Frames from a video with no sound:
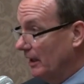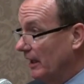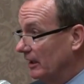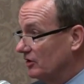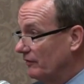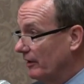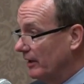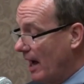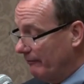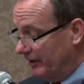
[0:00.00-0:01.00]
And it's very
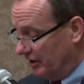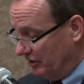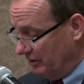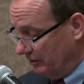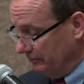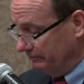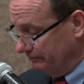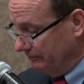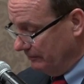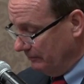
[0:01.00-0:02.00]
obvious
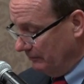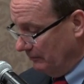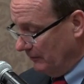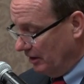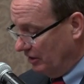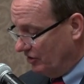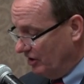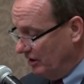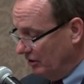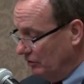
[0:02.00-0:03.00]
to
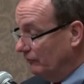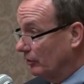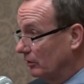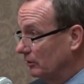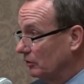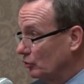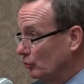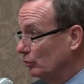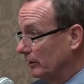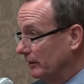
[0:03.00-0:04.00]
see that you've learned
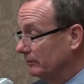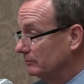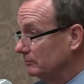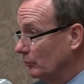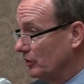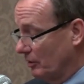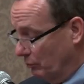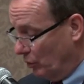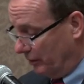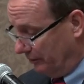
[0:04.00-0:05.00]
truly what is
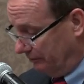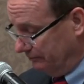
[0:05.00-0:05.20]
important.